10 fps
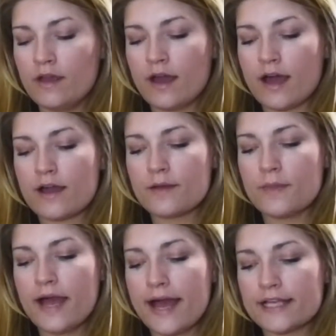
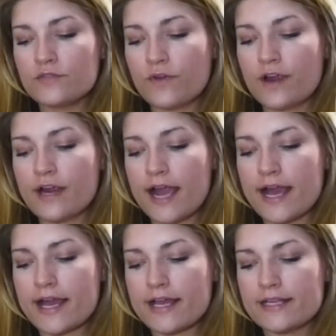As far
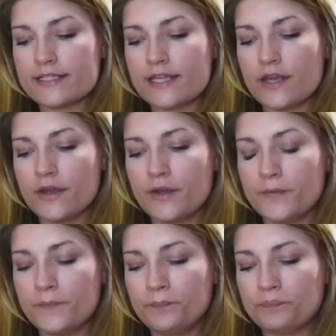as
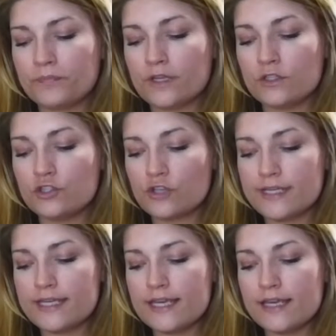
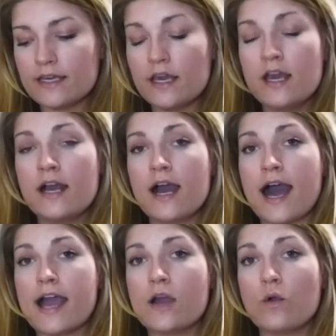drinking,
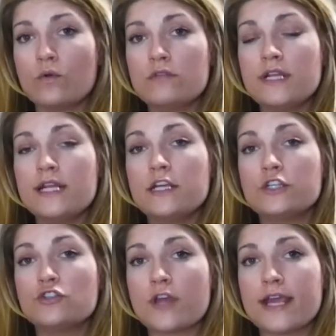I only
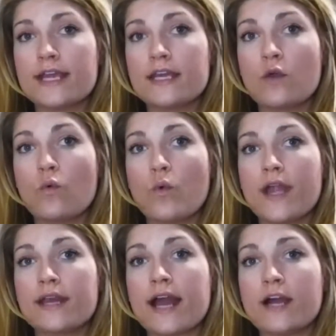drank
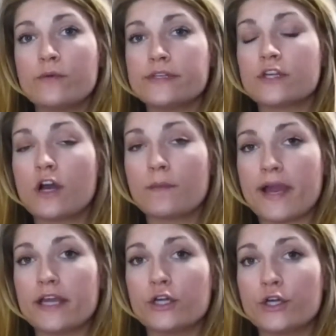when I was on
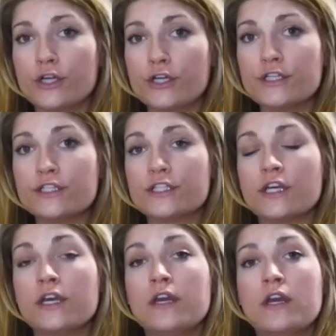my curse.
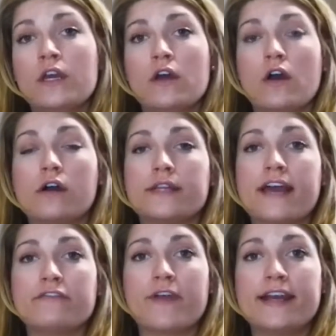On
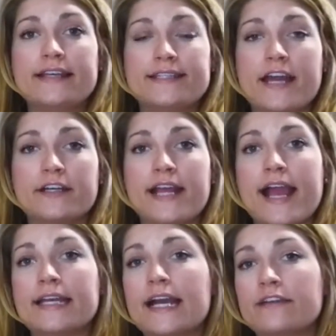that Friday, Saturday,
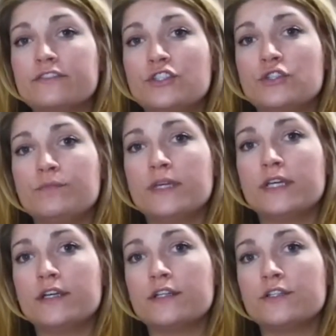I'd have 2
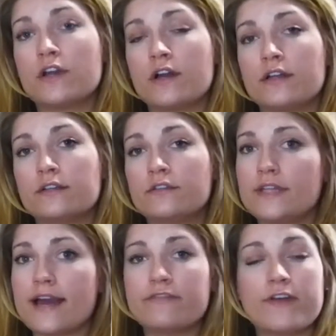beers on
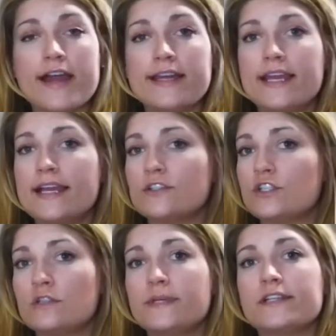that Friday and
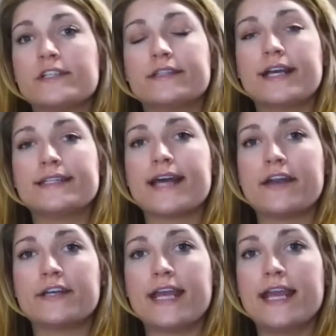2 beers on that
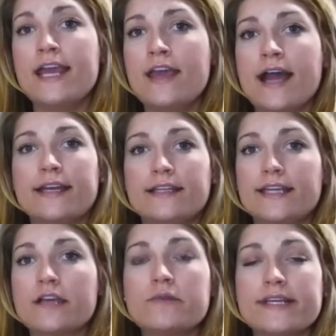Saturday. I didn't
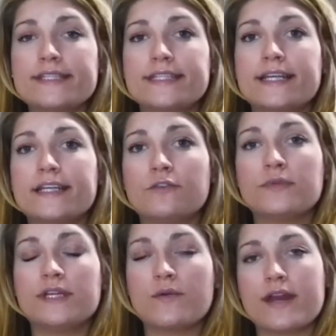get wasted. I didn't
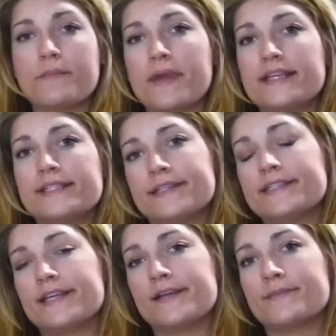really want it in my
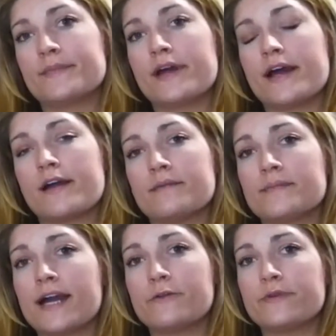system.
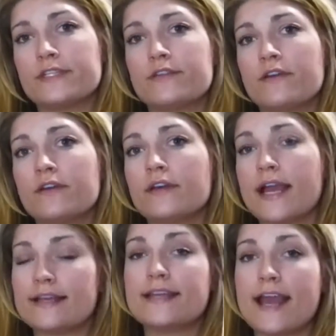I was
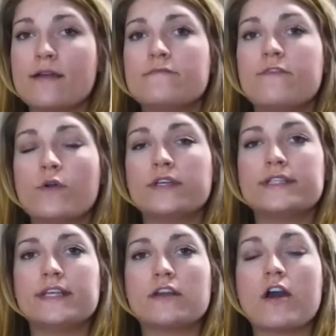and am
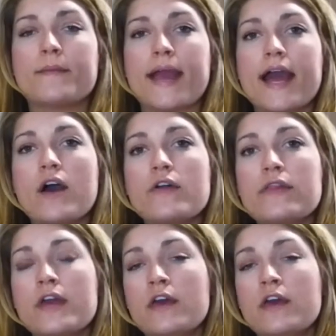focusing on my health.